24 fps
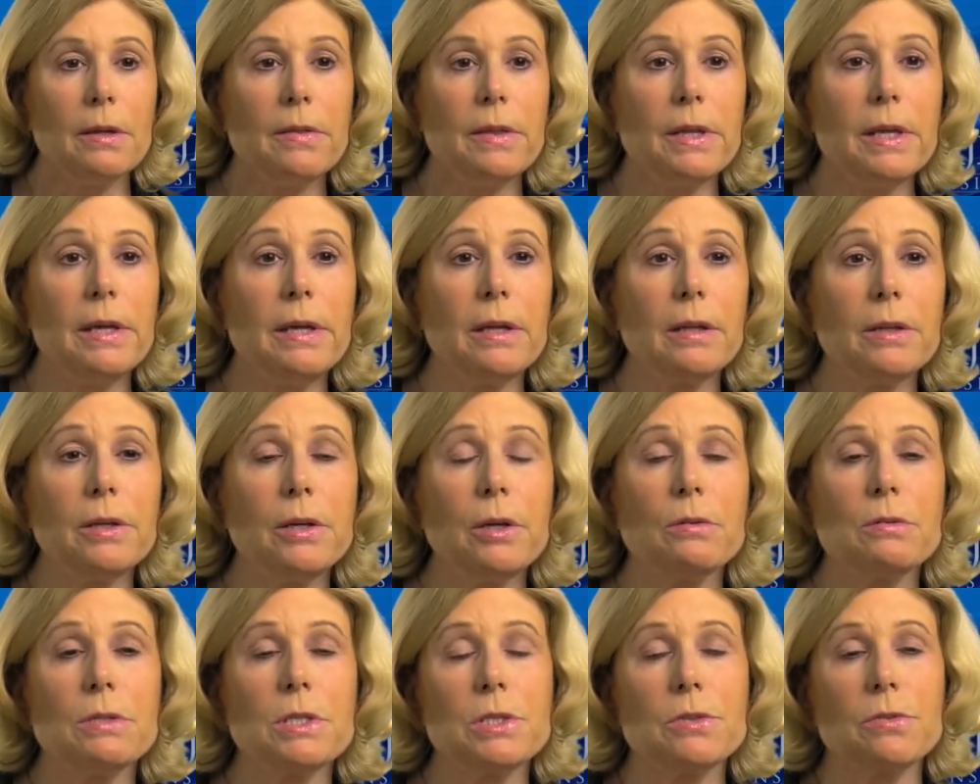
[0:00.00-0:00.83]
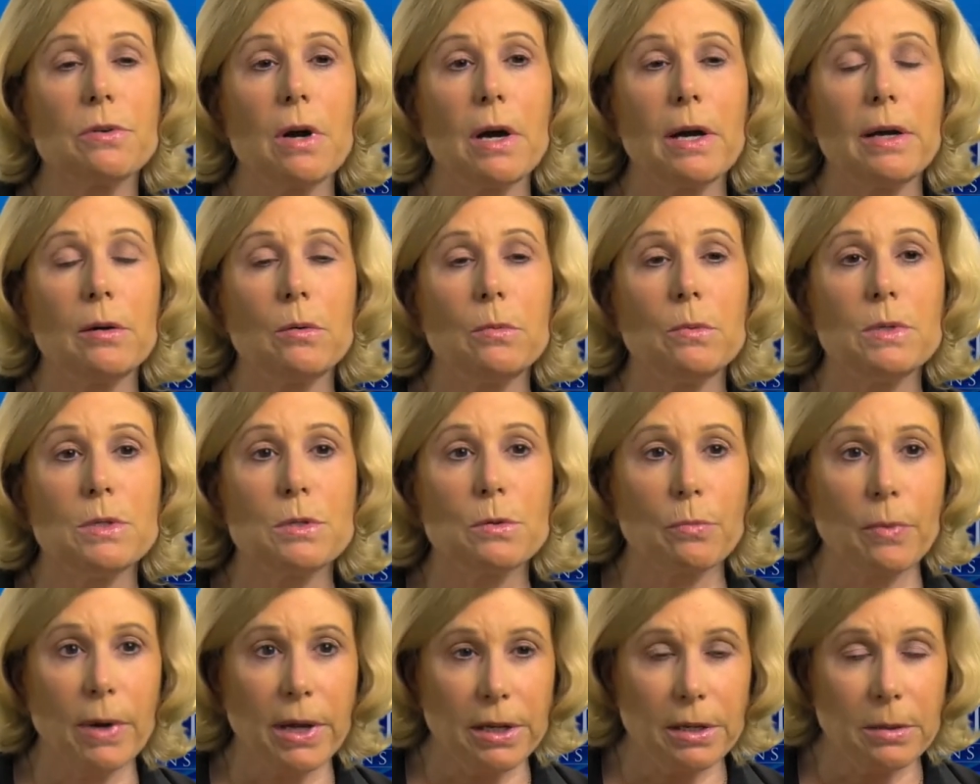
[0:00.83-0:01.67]
The HELIOS trial was
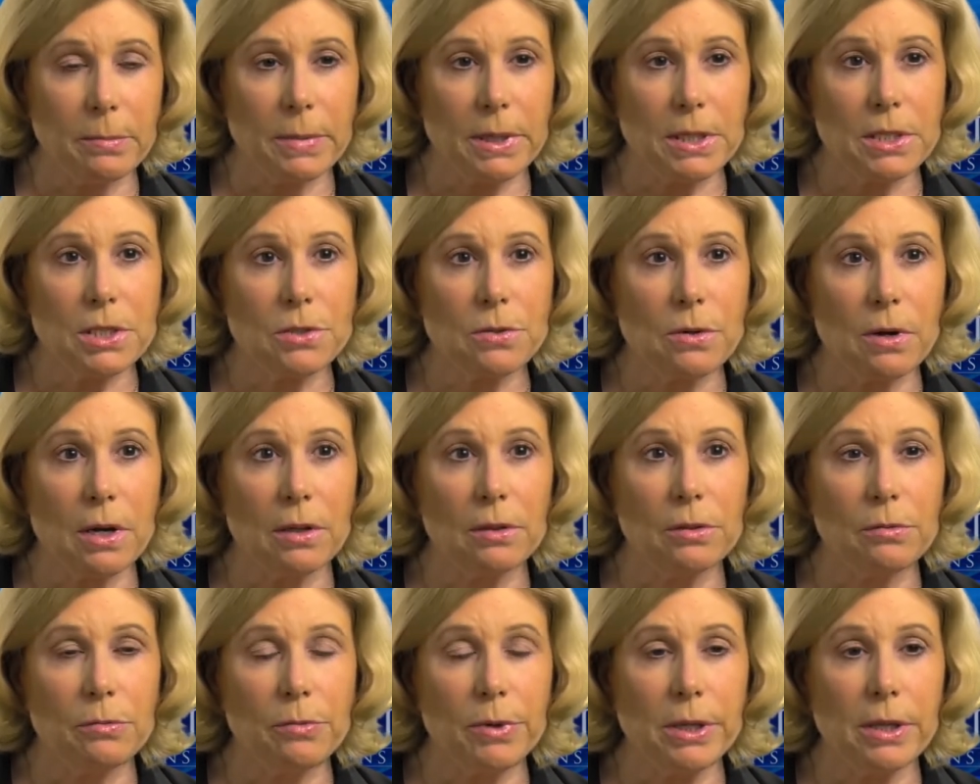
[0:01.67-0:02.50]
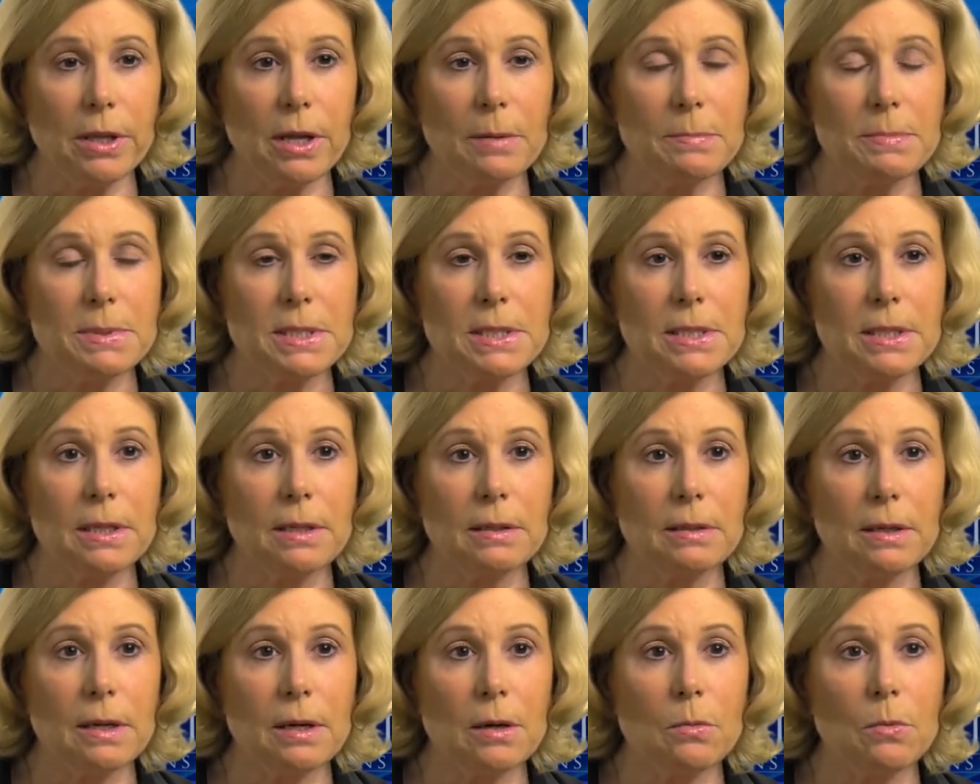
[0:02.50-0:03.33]
a randomized trial in relapse
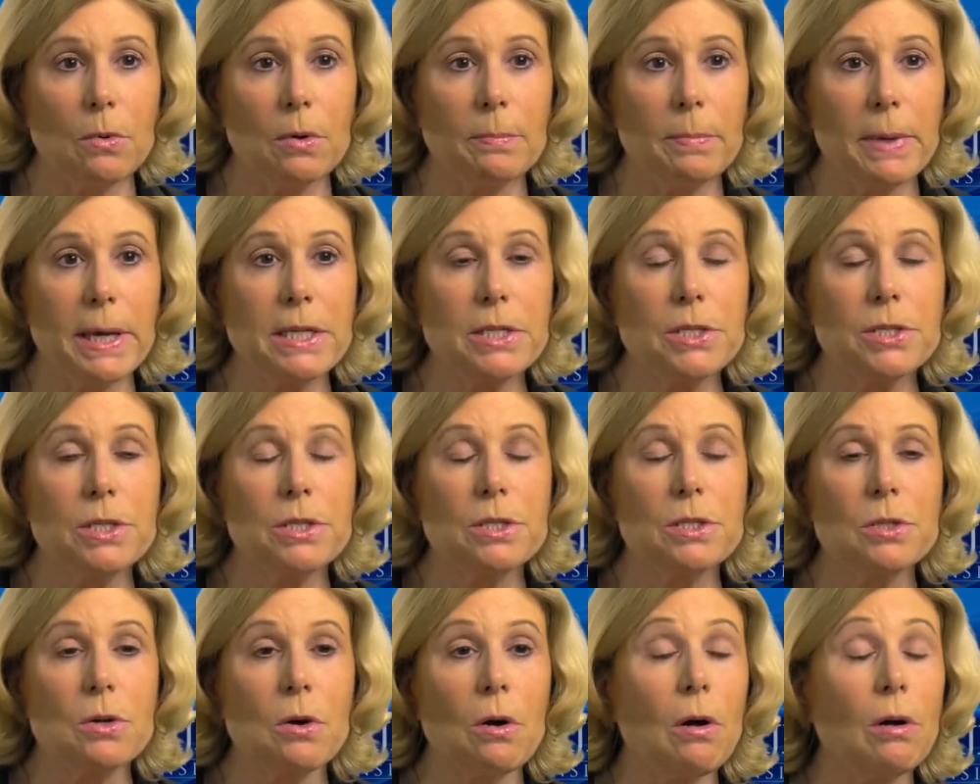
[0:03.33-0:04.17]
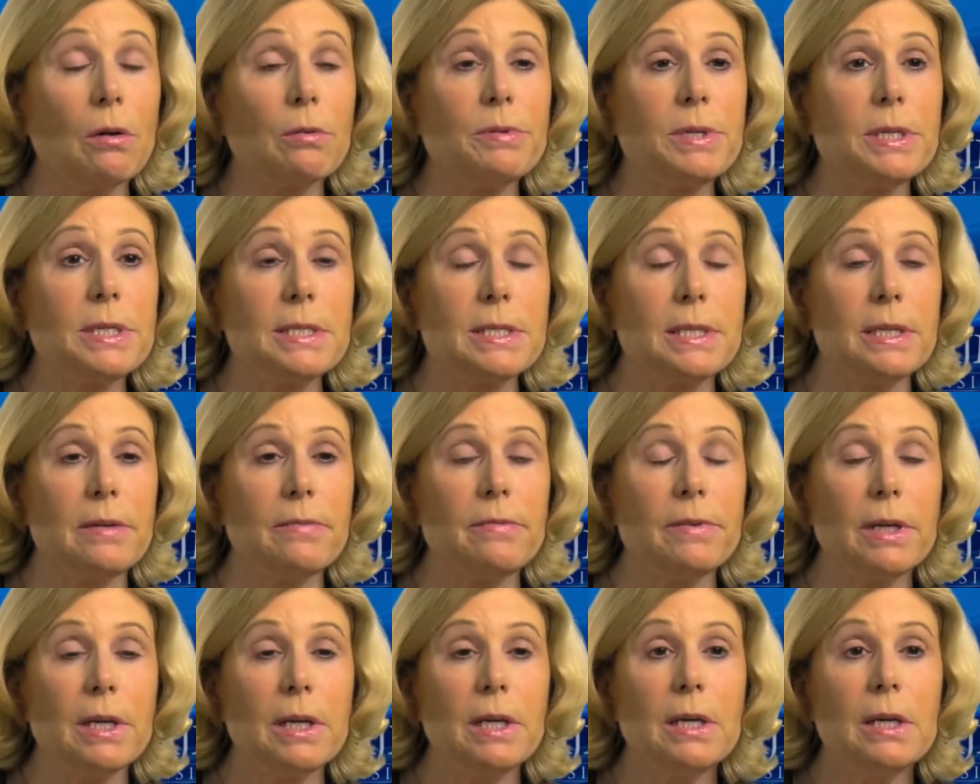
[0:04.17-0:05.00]
CLL where patients all
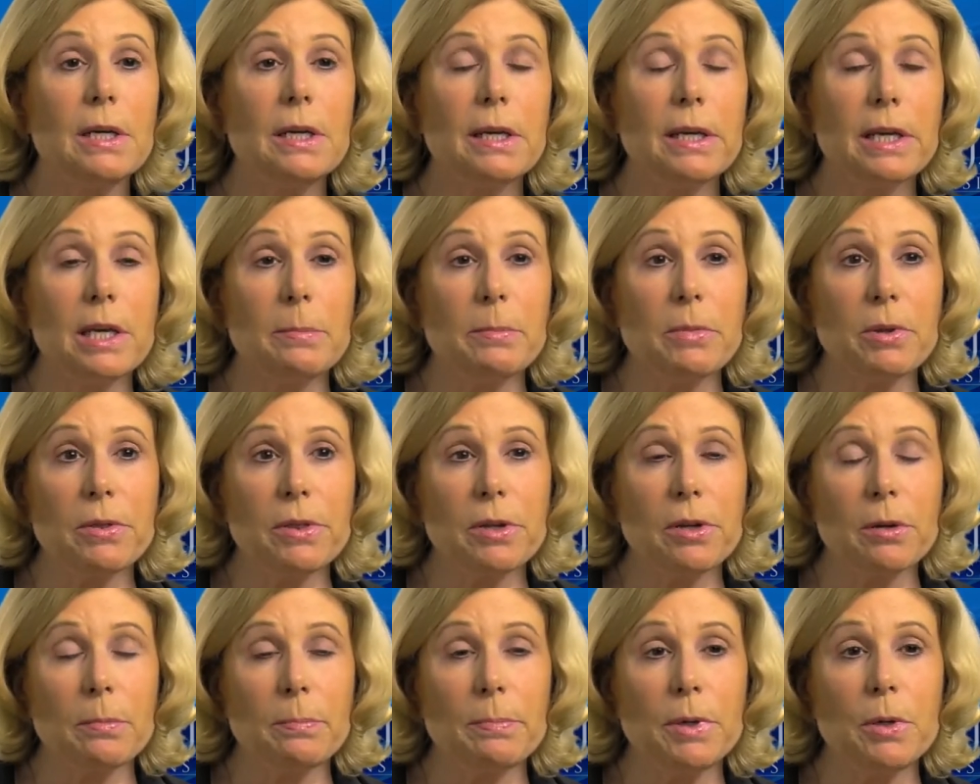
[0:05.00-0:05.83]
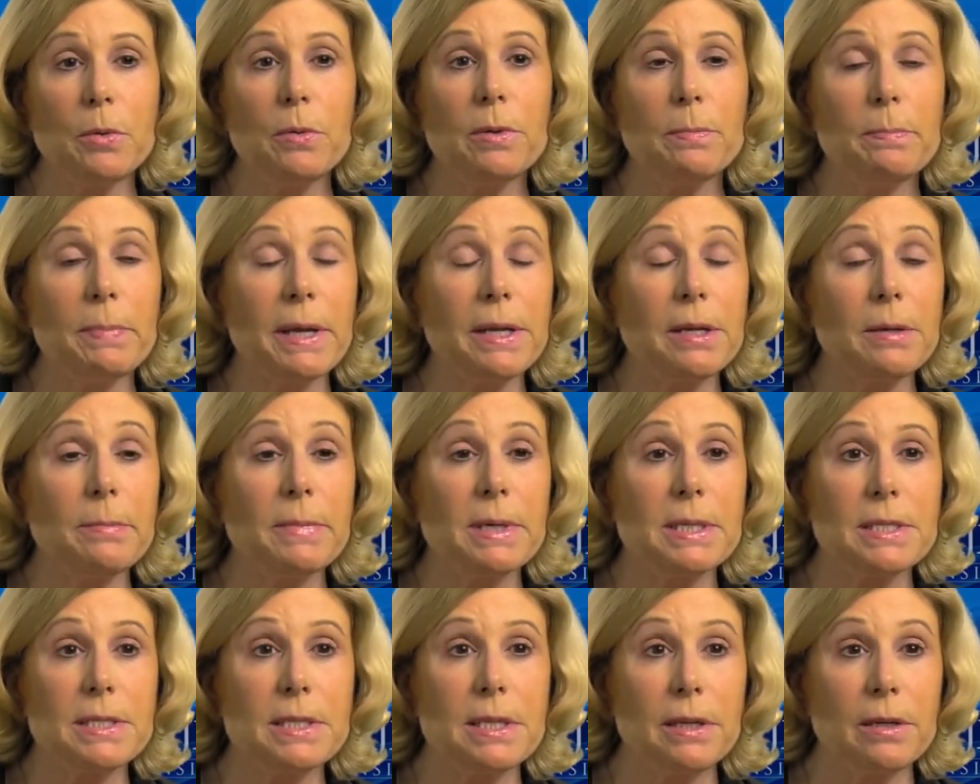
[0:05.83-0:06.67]
received chemotherapy with
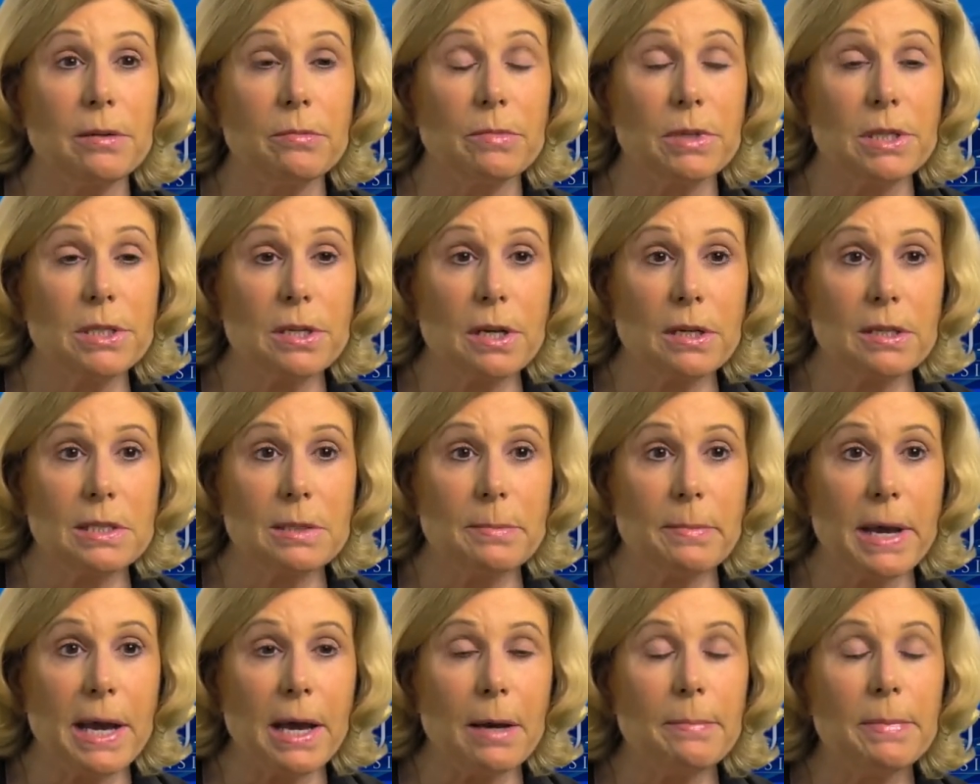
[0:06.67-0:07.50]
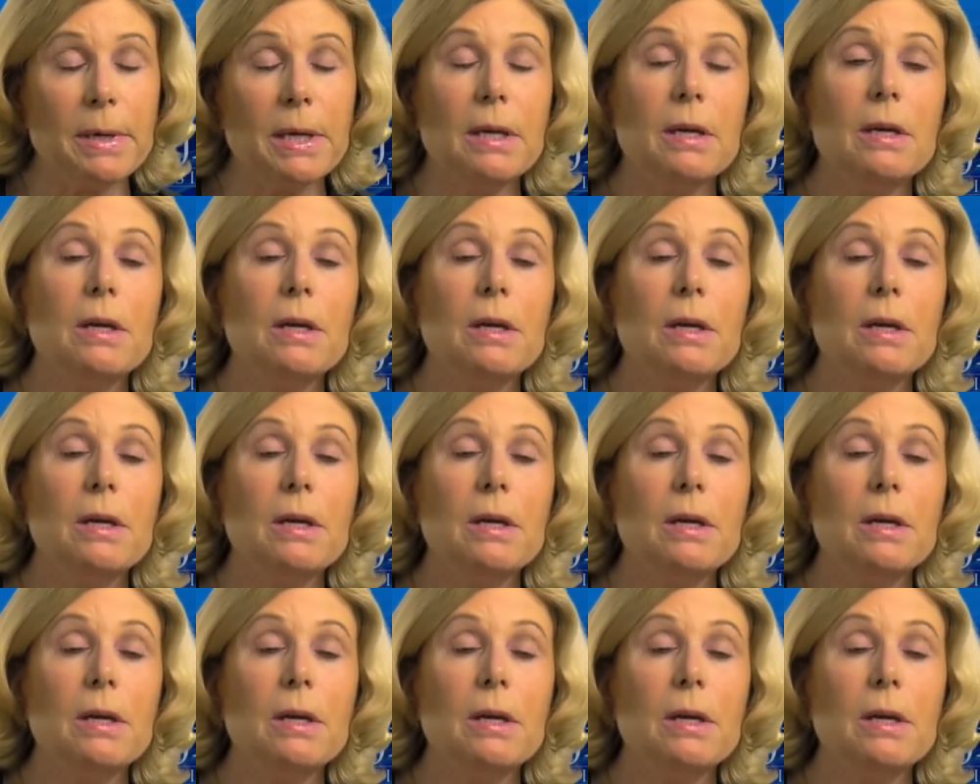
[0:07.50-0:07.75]
bendamustine and rituximab.